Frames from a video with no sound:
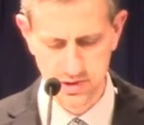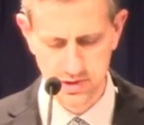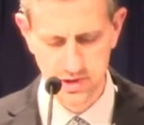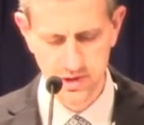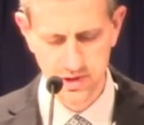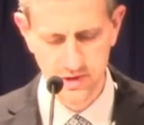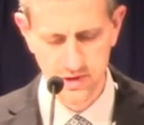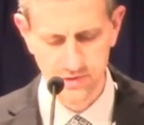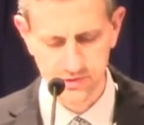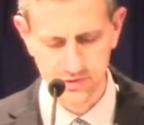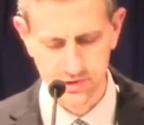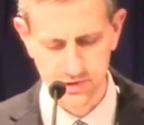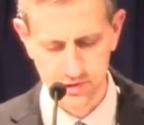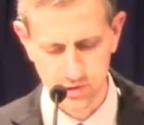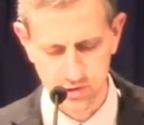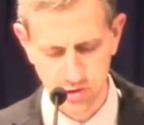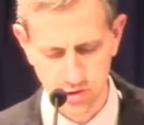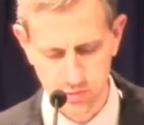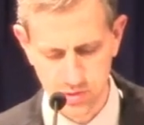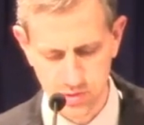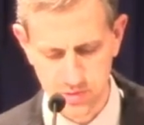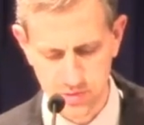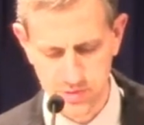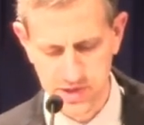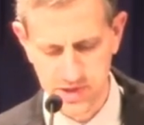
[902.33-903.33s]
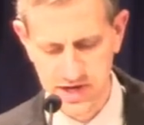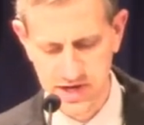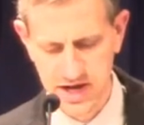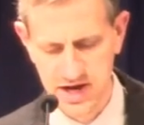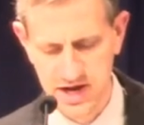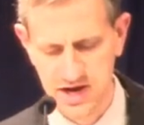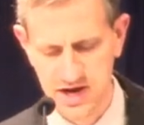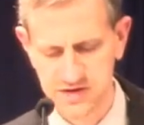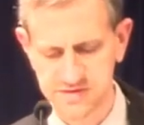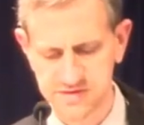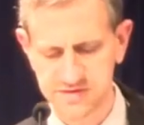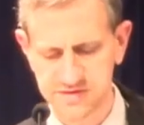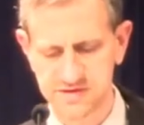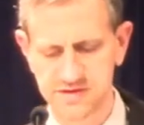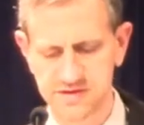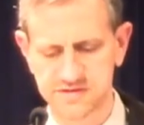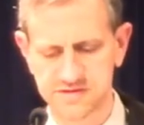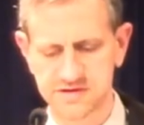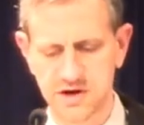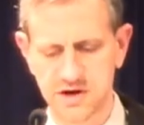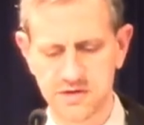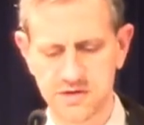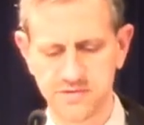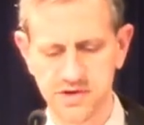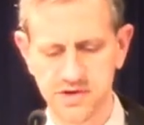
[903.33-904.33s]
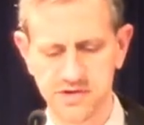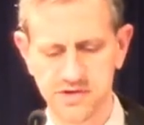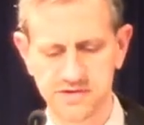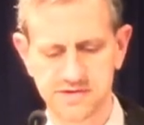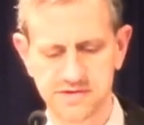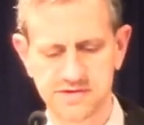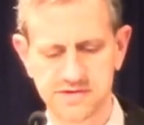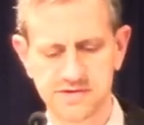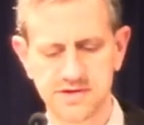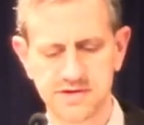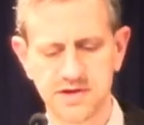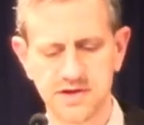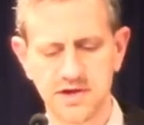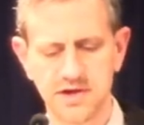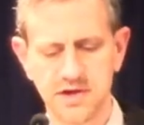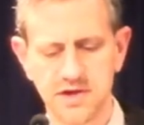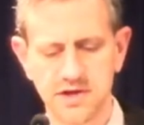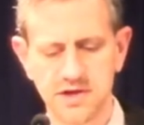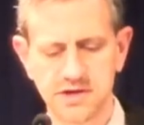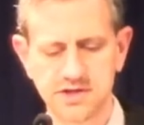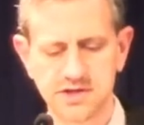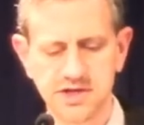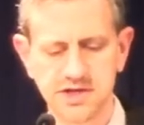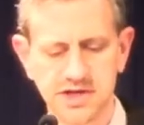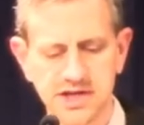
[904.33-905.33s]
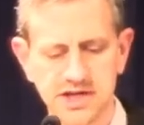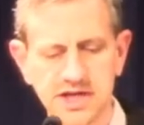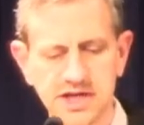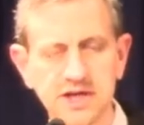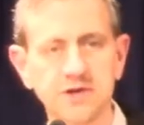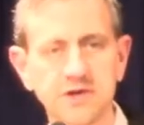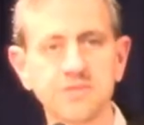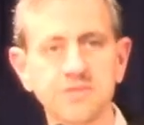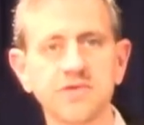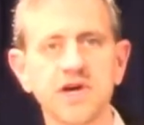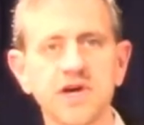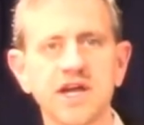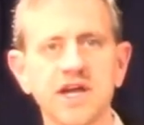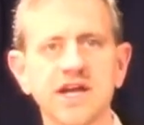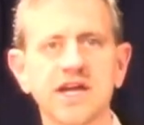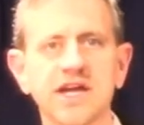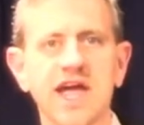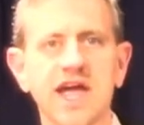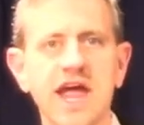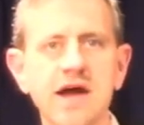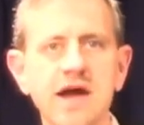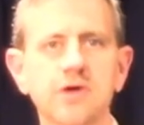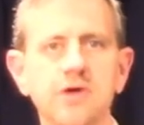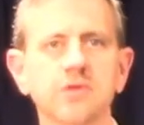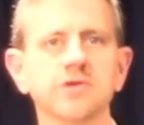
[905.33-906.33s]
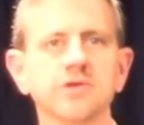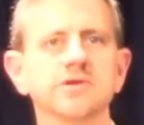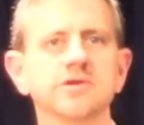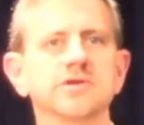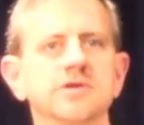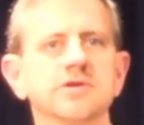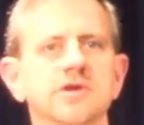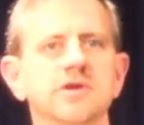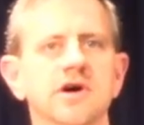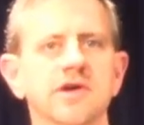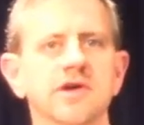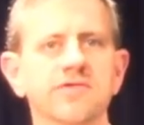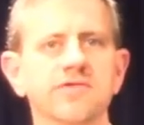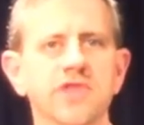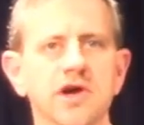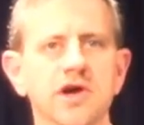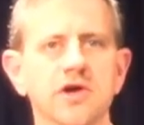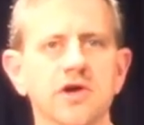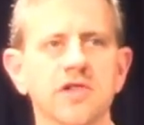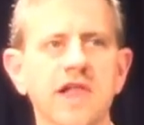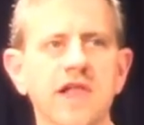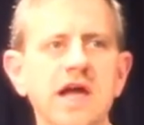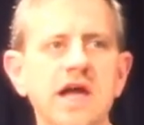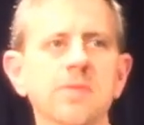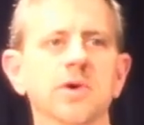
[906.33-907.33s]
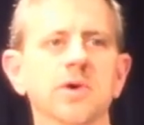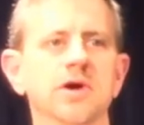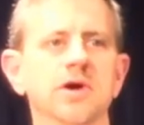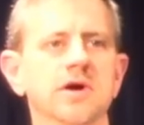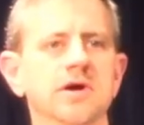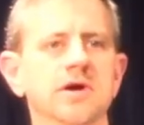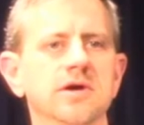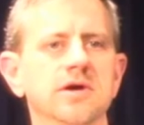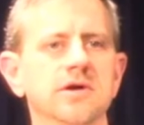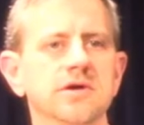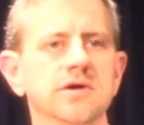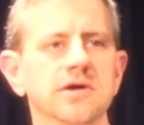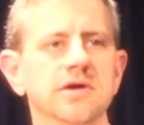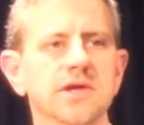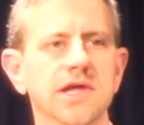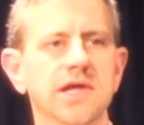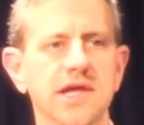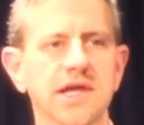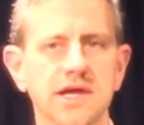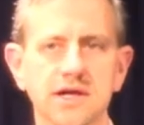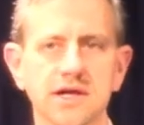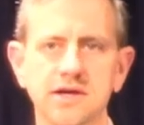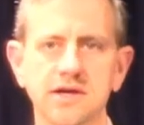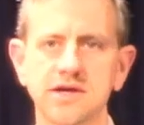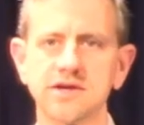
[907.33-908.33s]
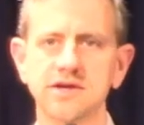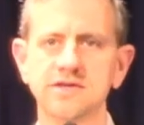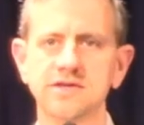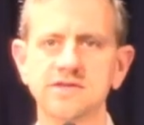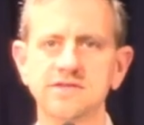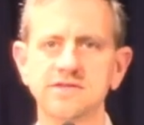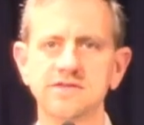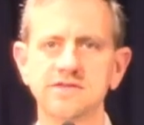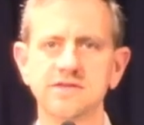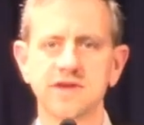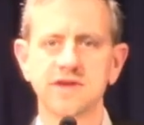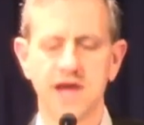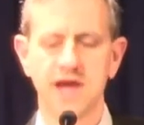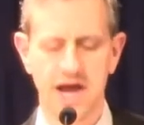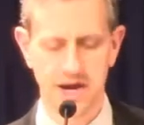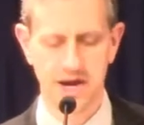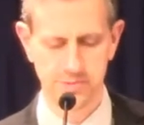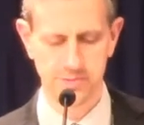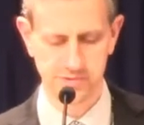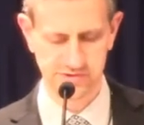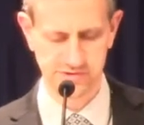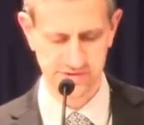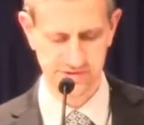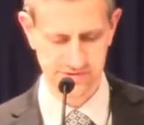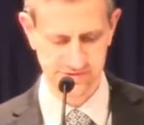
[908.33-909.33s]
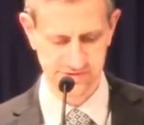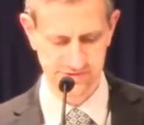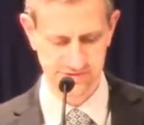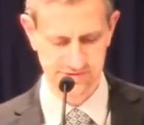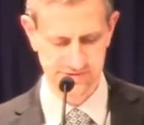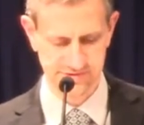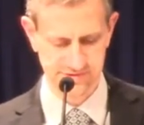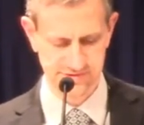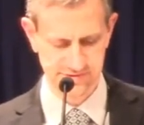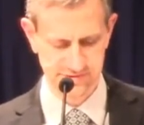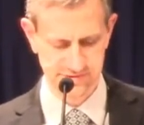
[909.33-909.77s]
the nobleman asked the servants to give an account of their labor in his absence.